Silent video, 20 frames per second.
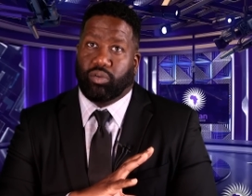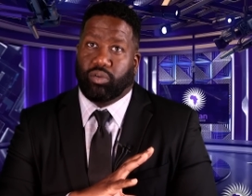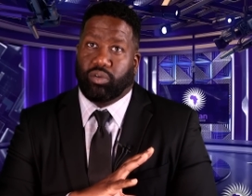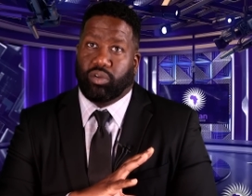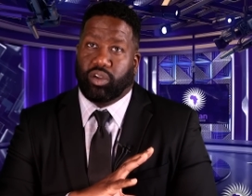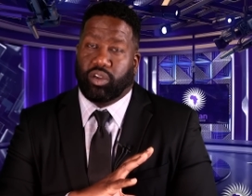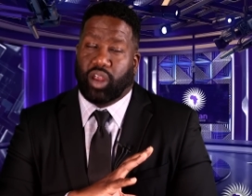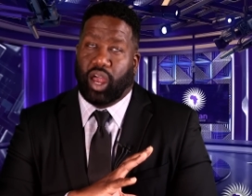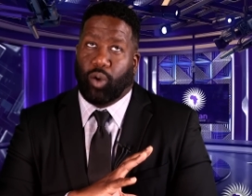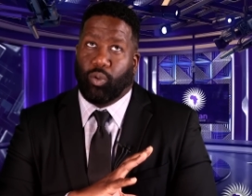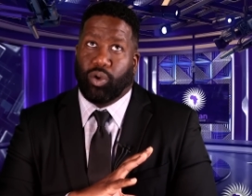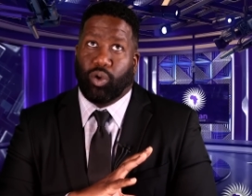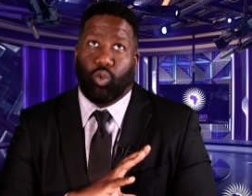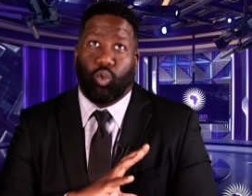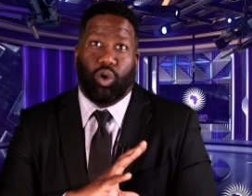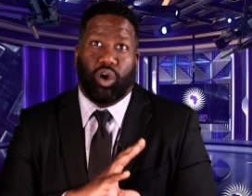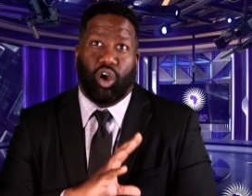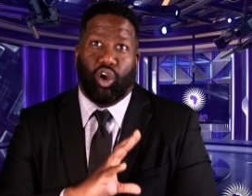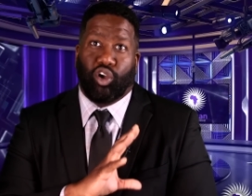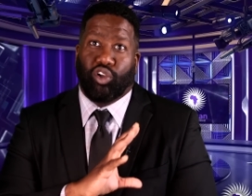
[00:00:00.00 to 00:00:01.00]
You know, I went
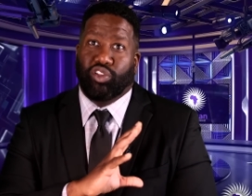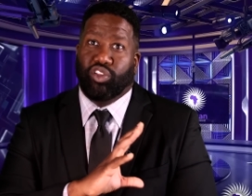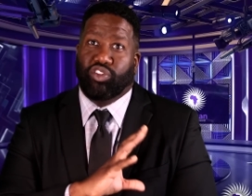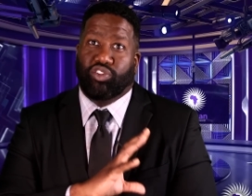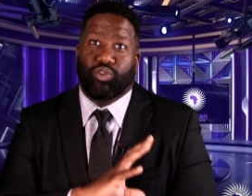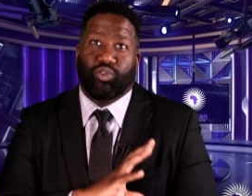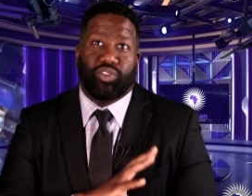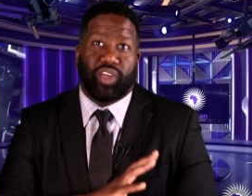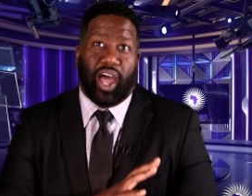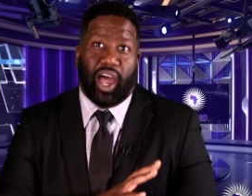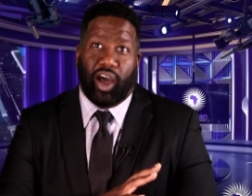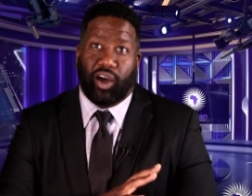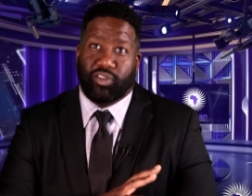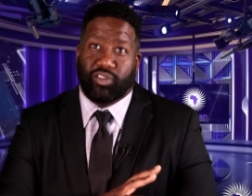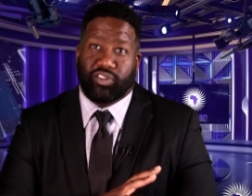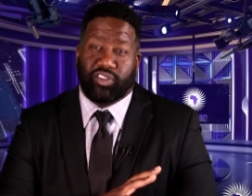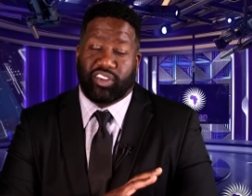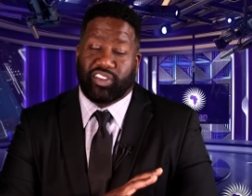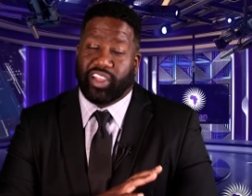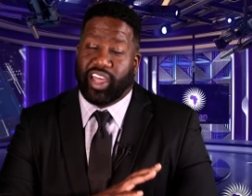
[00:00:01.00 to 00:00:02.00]
early
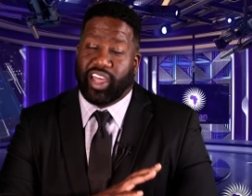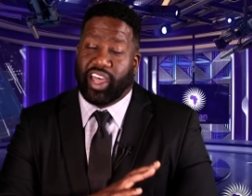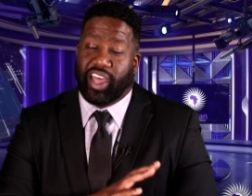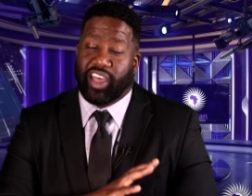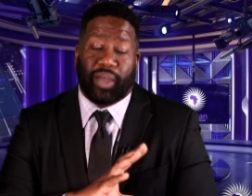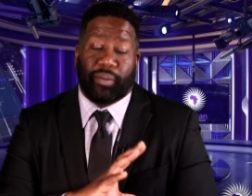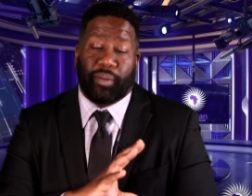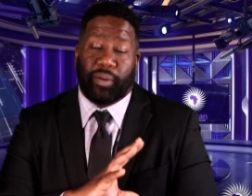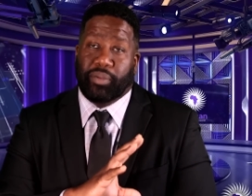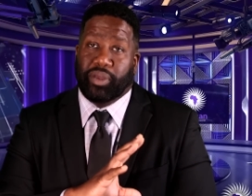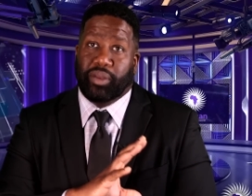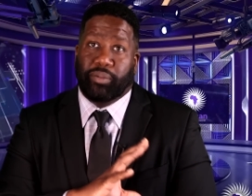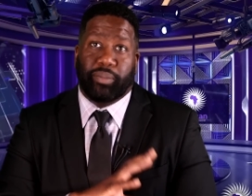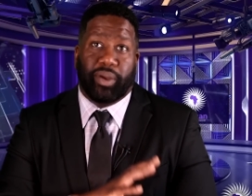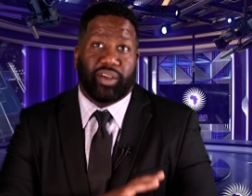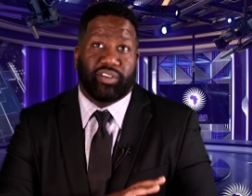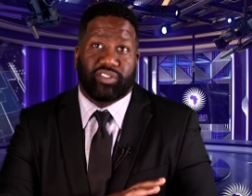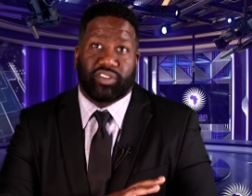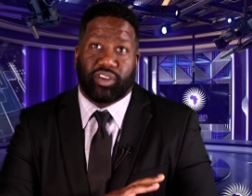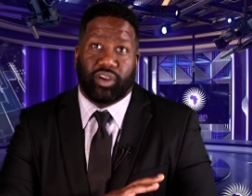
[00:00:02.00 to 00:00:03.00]
2000s. That's the last time I've been in
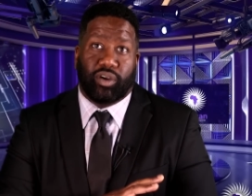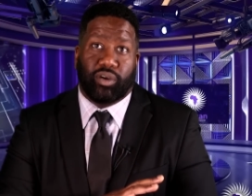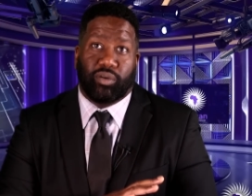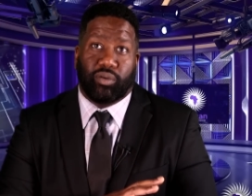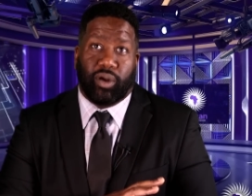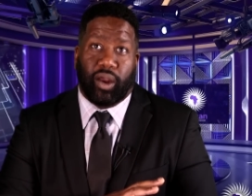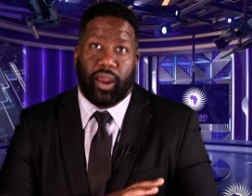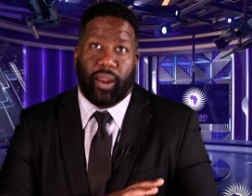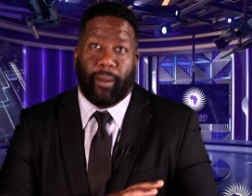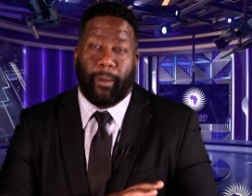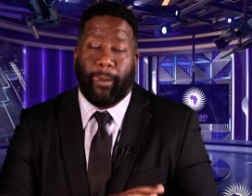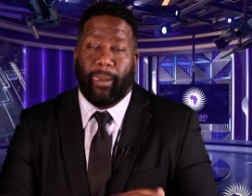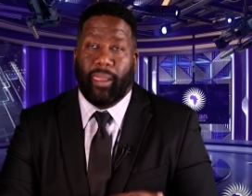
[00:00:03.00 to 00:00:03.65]
Mexico, right?